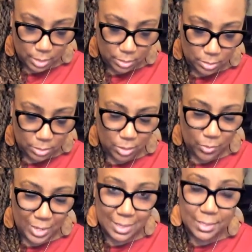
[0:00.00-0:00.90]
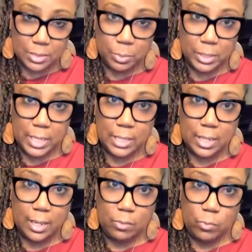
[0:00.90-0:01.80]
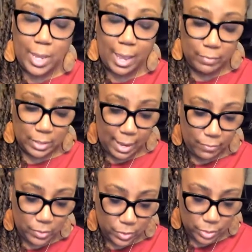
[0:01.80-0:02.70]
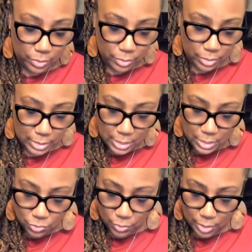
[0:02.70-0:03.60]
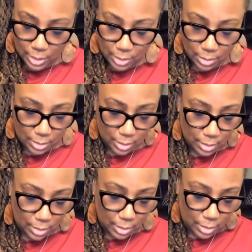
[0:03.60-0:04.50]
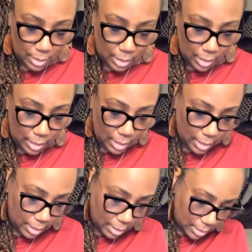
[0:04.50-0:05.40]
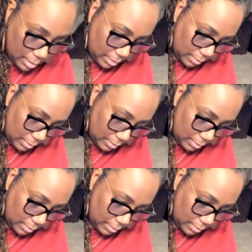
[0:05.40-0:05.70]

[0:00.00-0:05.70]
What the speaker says: So in this blend, then, we have lavender, tea tree, and